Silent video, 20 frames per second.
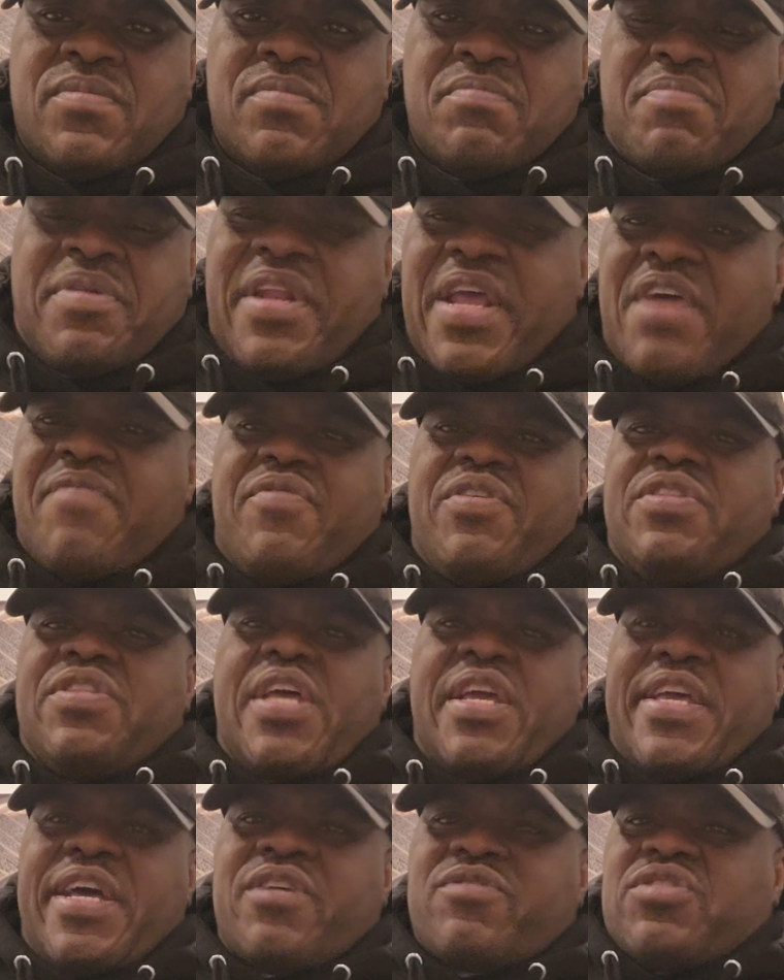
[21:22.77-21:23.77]
But
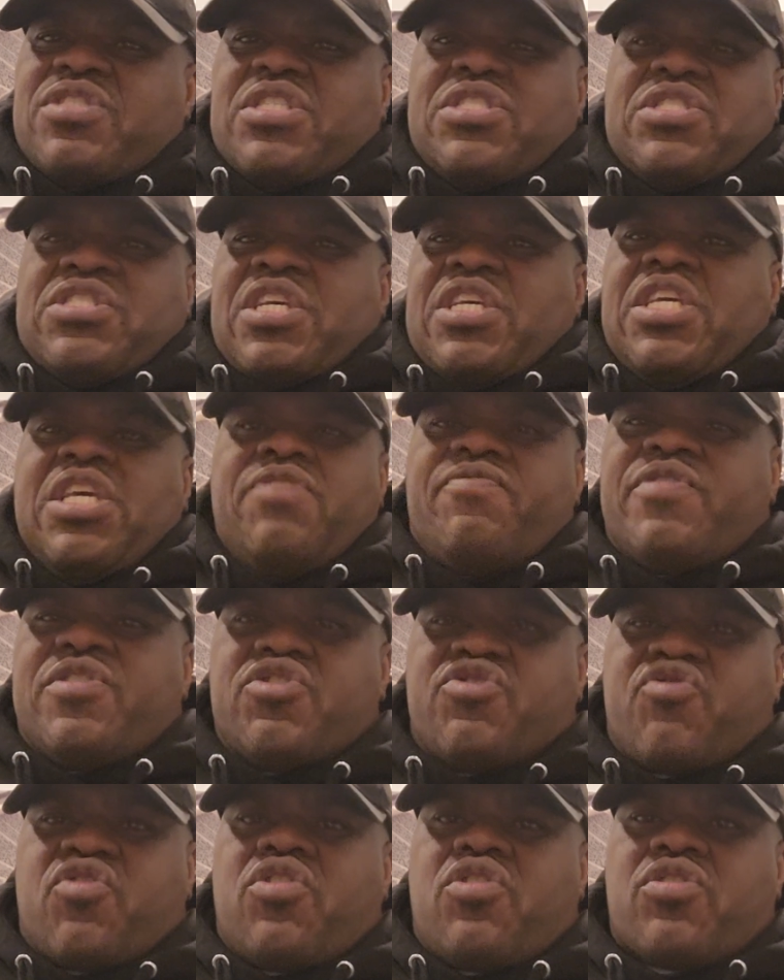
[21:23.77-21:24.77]
everything else is an even
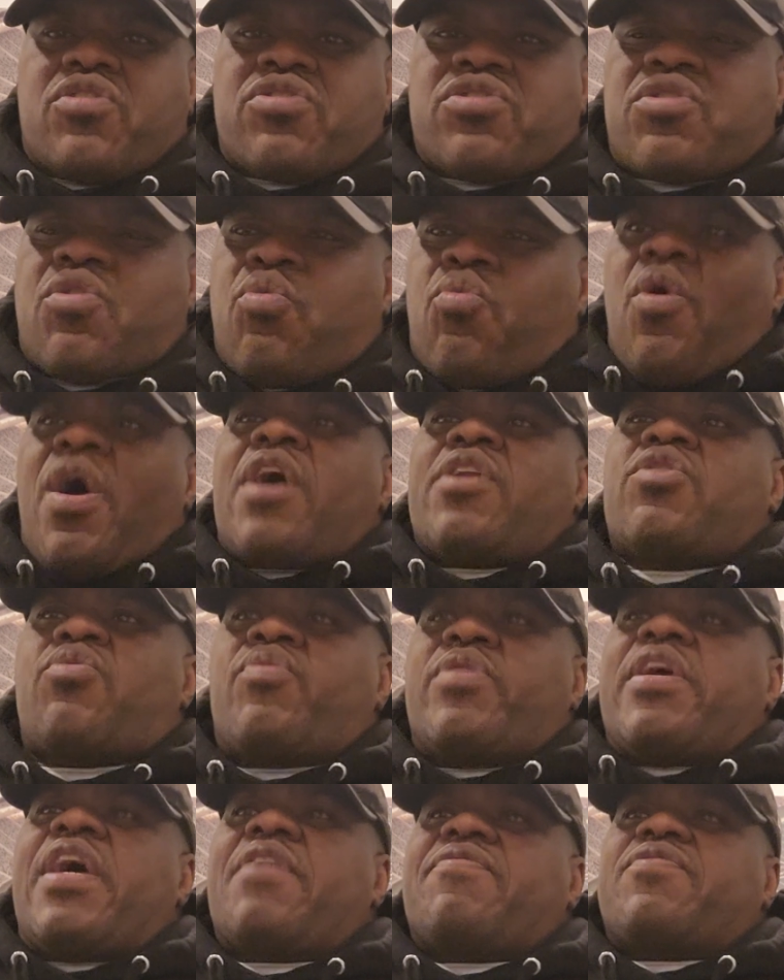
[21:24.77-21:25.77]
draw. So why do
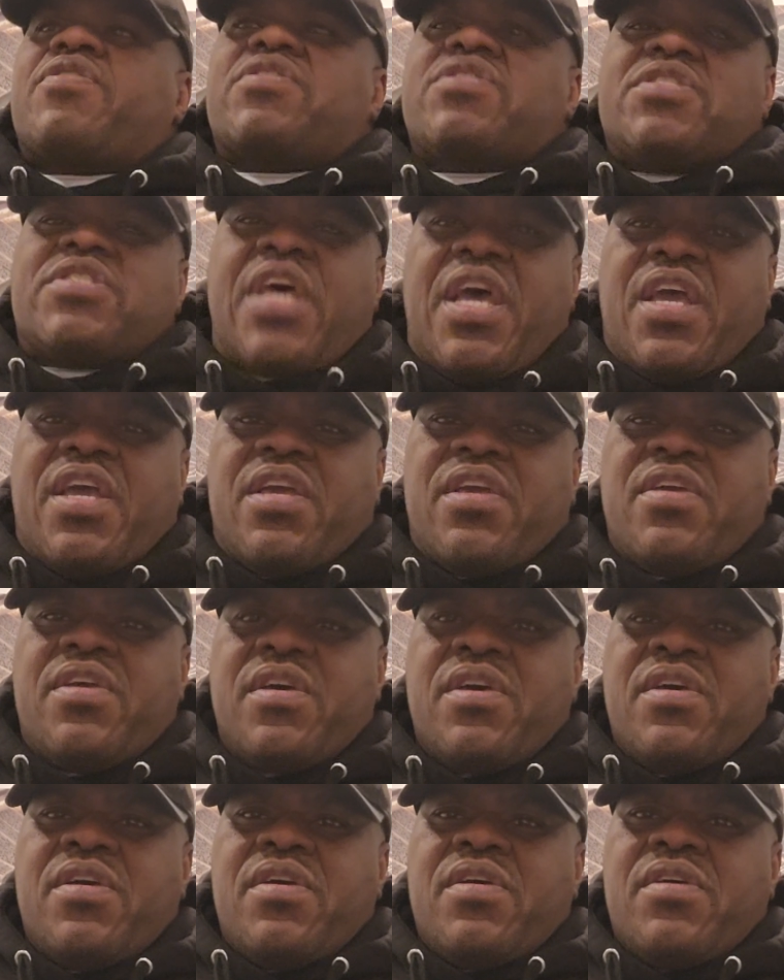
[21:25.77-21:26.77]
we have to say
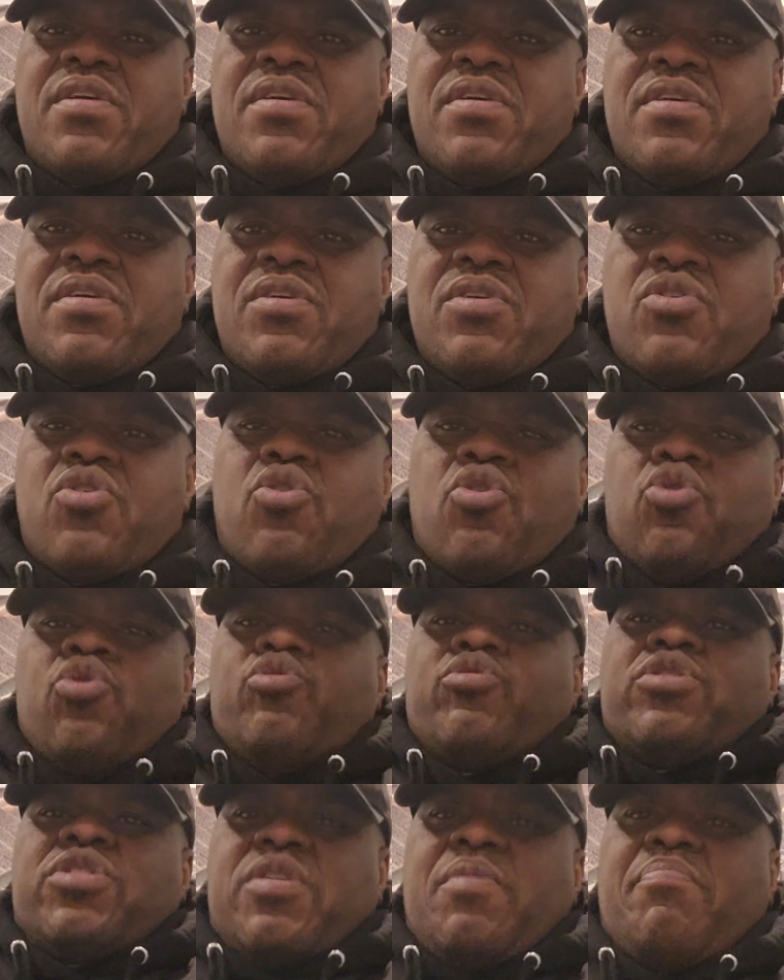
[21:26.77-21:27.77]
who's the